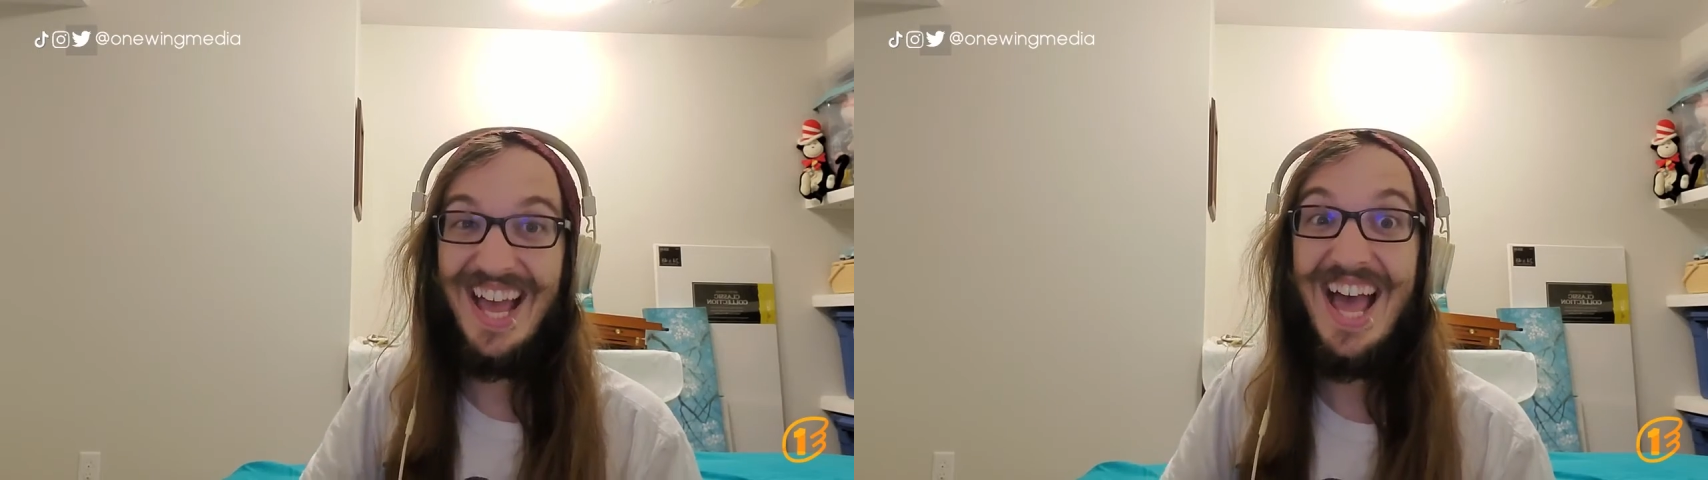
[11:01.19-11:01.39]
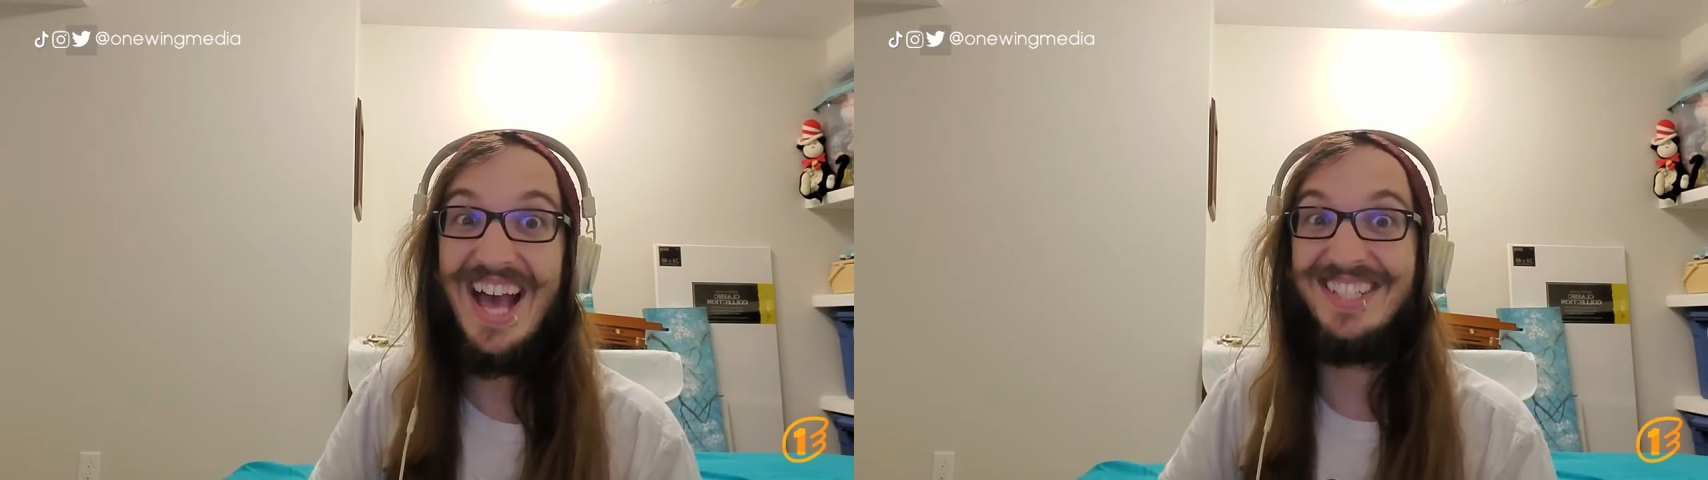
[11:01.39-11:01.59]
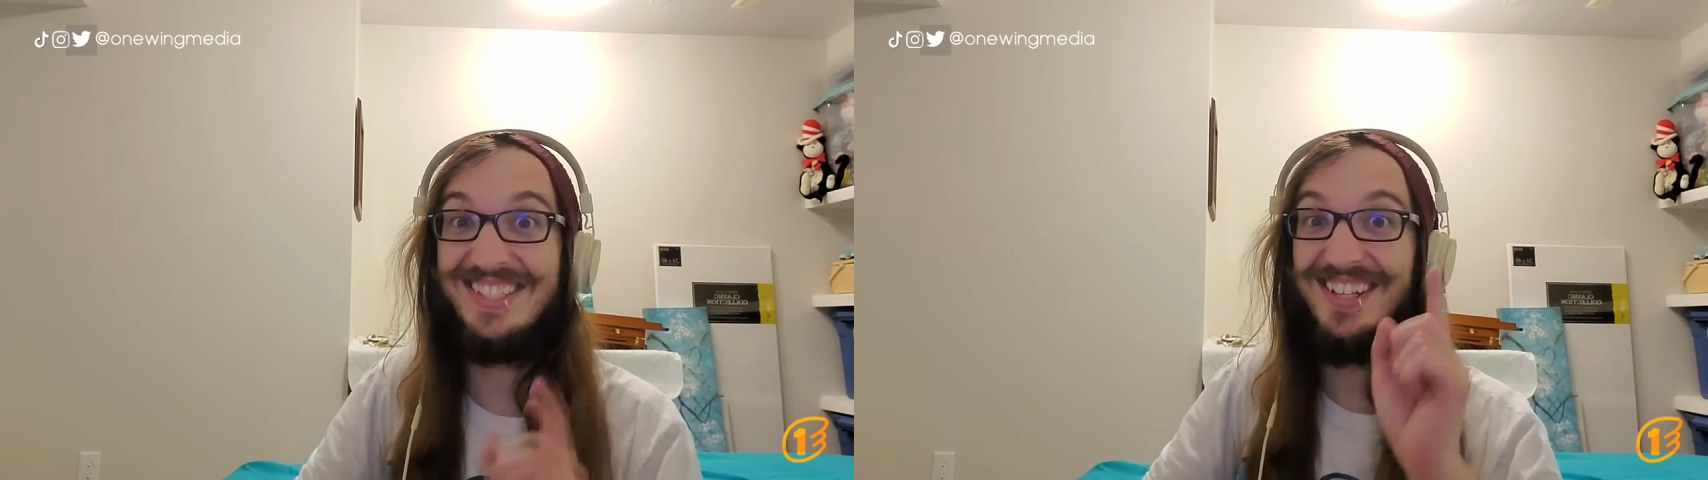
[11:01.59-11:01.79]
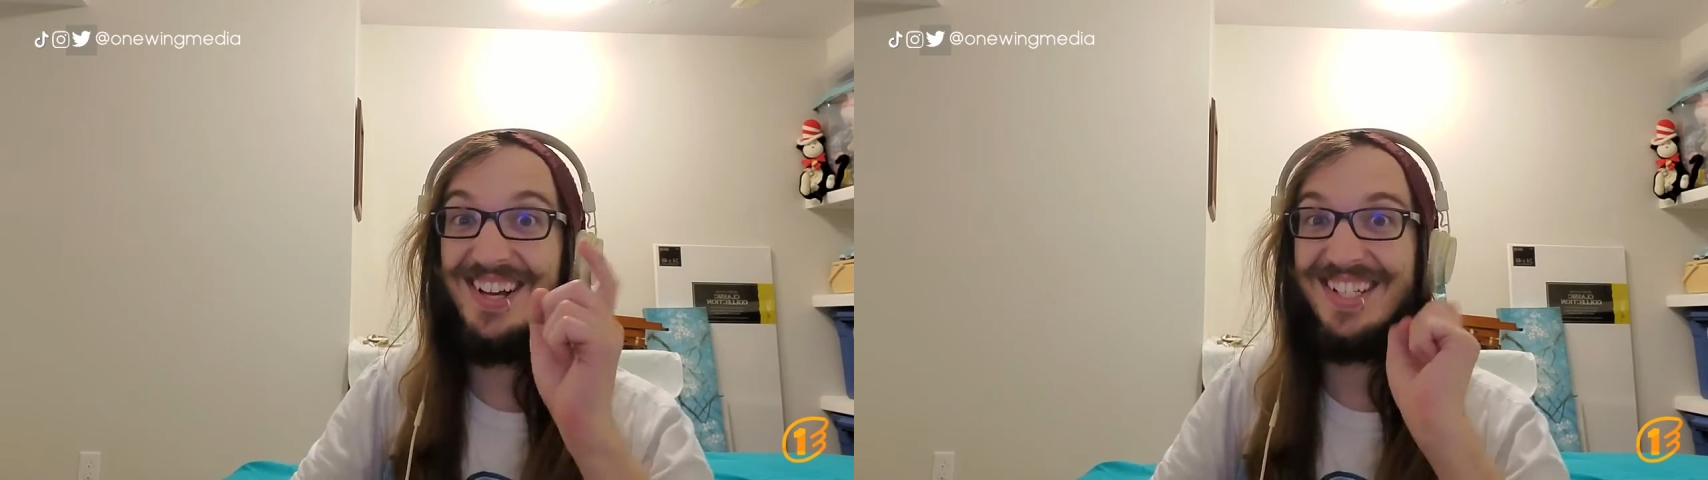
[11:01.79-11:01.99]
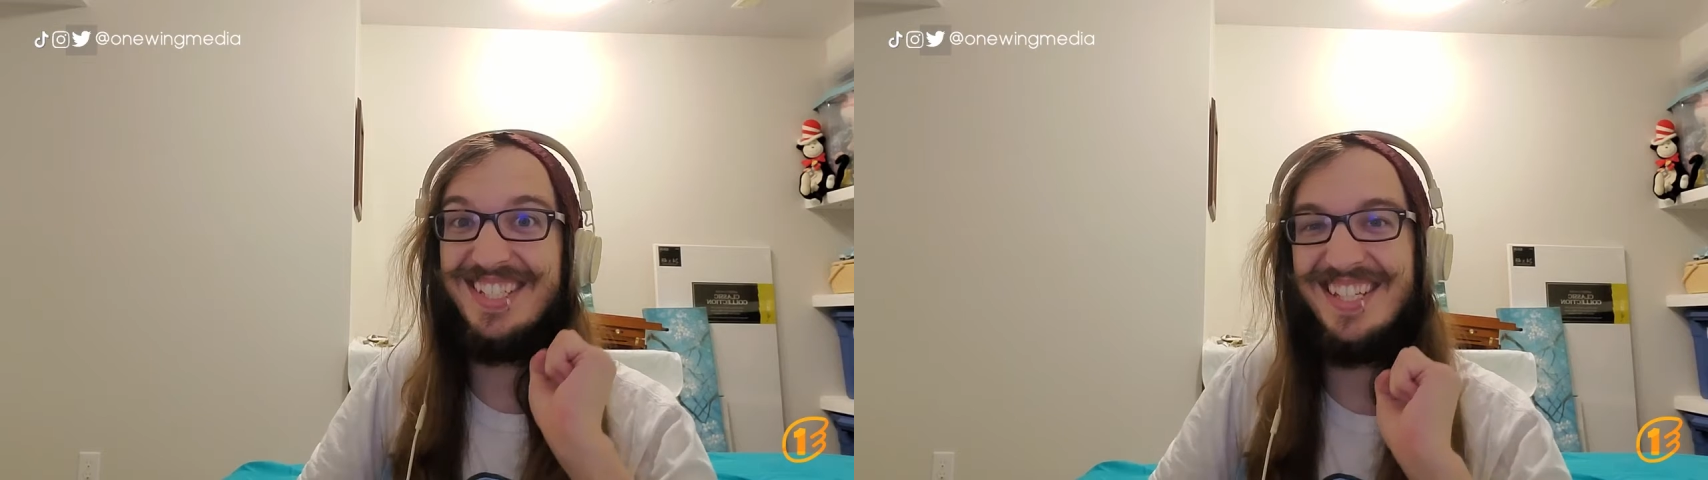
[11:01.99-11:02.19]
As long
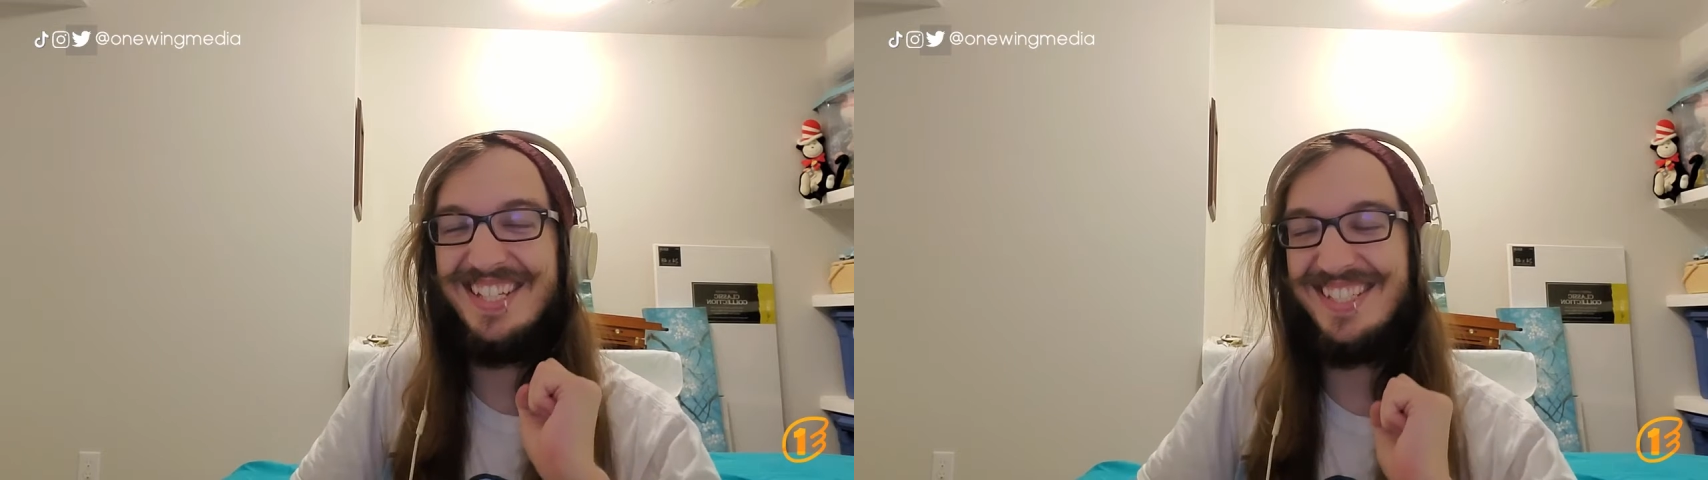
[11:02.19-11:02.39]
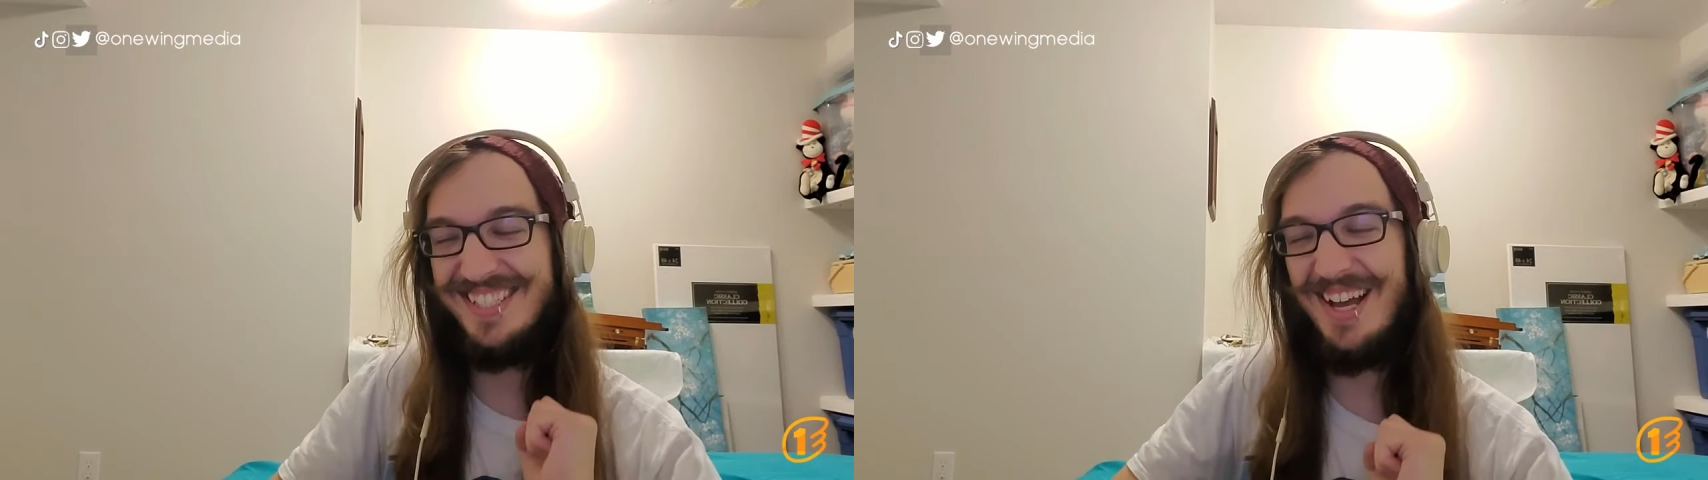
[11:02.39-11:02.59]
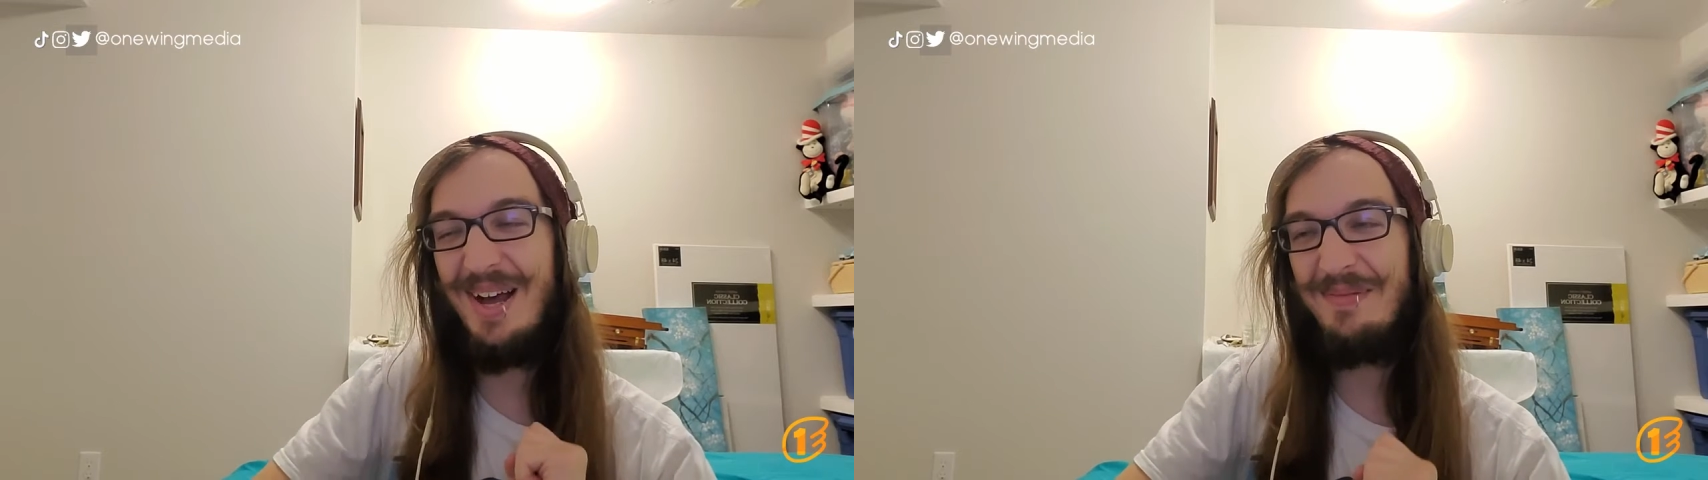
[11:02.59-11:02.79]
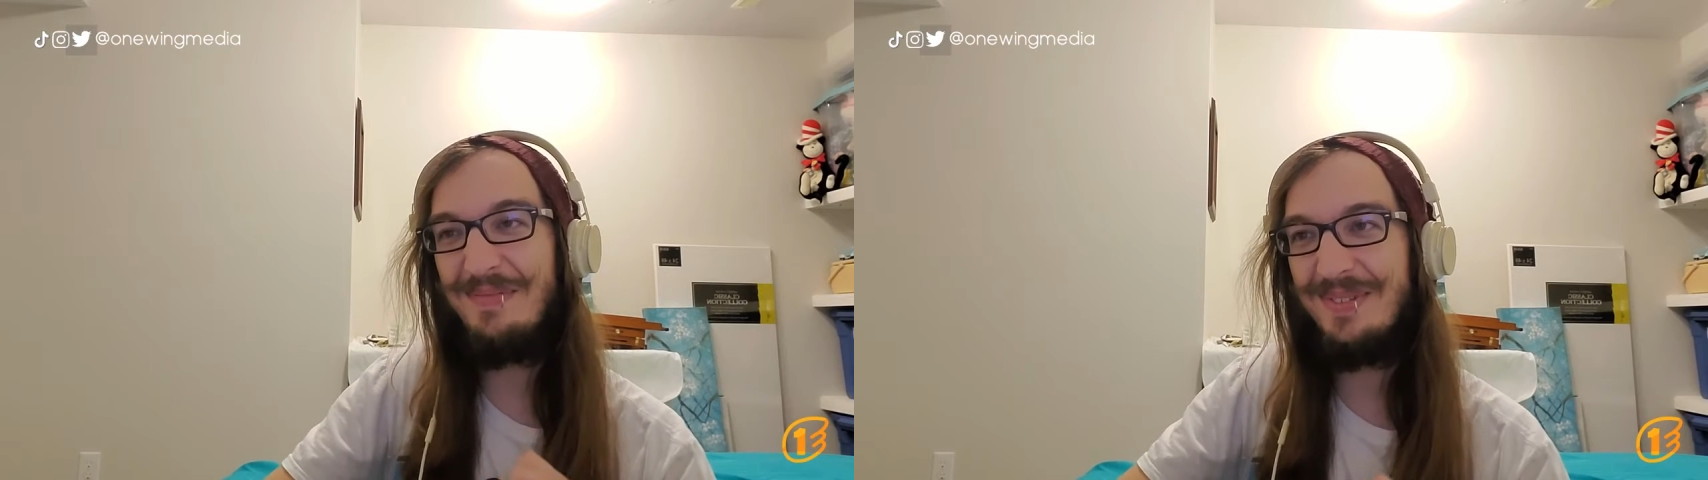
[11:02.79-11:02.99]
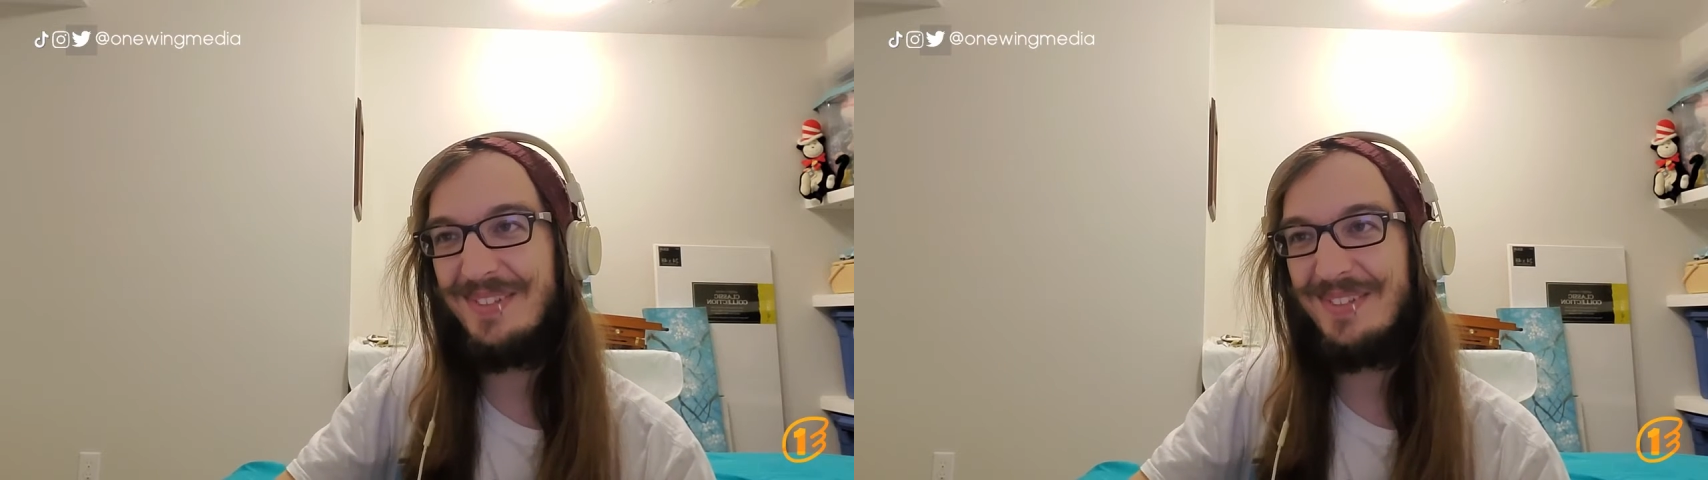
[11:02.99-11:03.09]
as they stop.